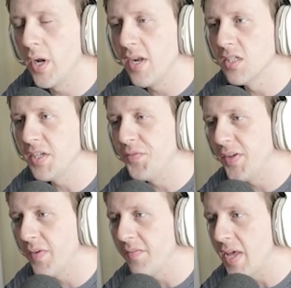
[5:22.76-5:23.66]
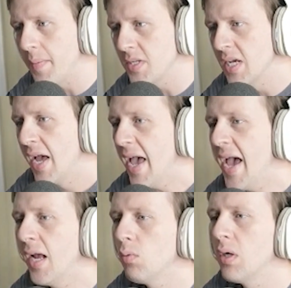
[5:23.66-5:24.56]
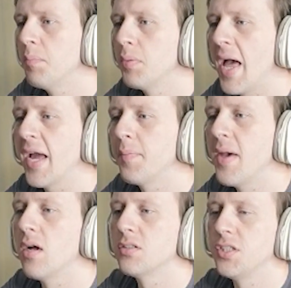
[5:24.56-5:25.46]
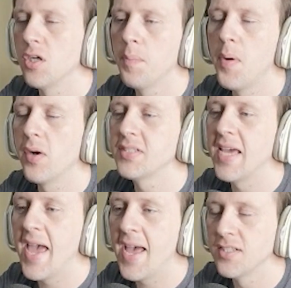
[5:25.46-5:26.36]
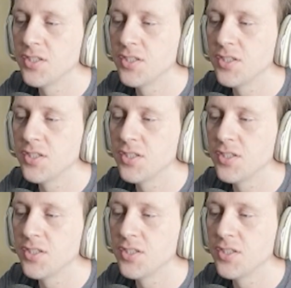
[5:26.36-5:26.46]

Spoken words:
energy, 55 damage. Add 1 blackmail to your opponent's hand.